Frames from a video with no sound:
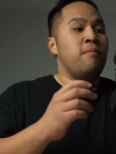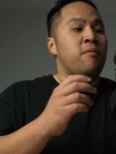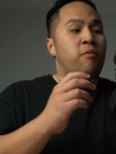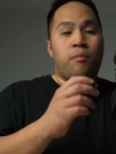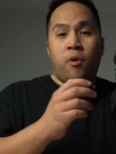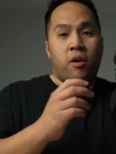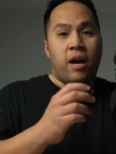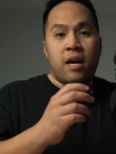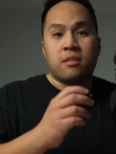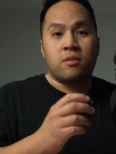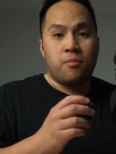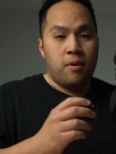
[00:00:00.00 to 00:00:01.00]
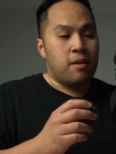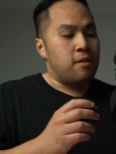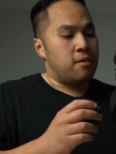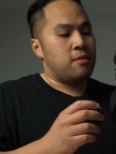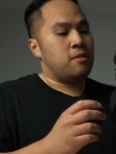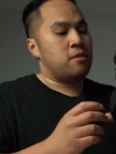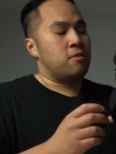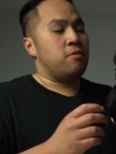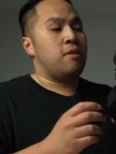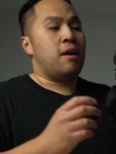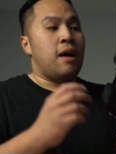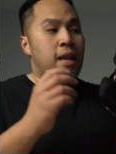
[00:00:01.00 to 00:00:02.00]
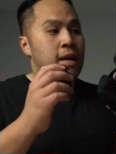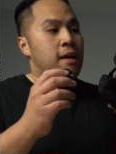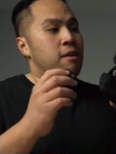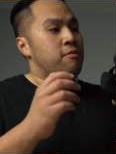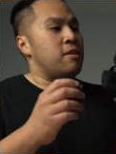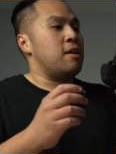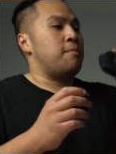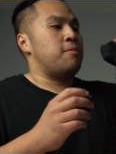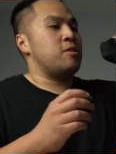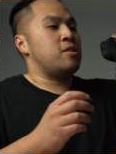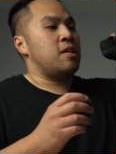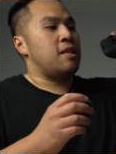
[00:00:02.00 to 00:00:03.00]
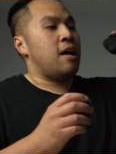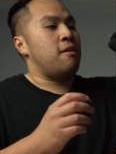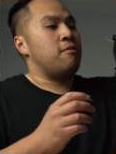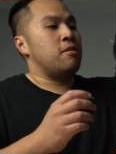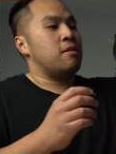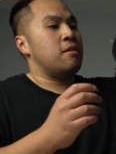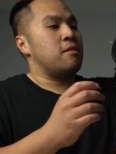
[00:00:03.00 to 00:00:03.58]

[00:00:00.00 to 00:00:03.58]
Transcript: from all kinds of weather. So I really appreciate that one.